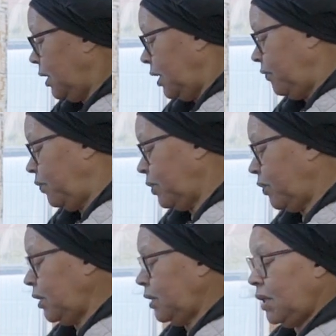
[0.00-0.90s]
If we're
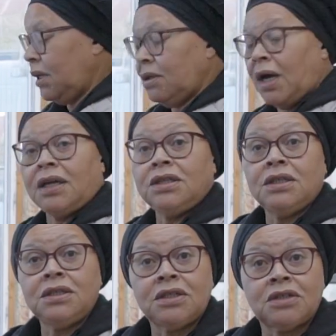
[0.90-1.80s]
growing
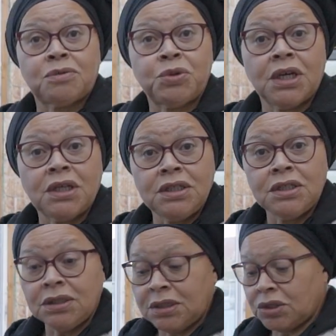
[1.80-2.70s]
onions, spring
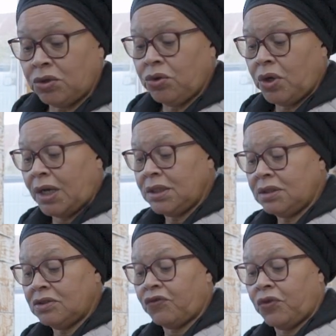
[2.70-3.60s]
onions, or
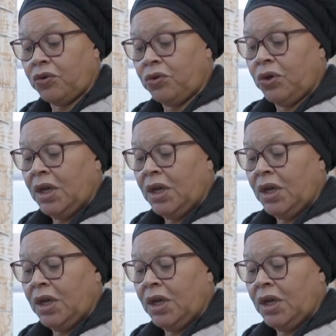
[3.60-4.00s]
onions for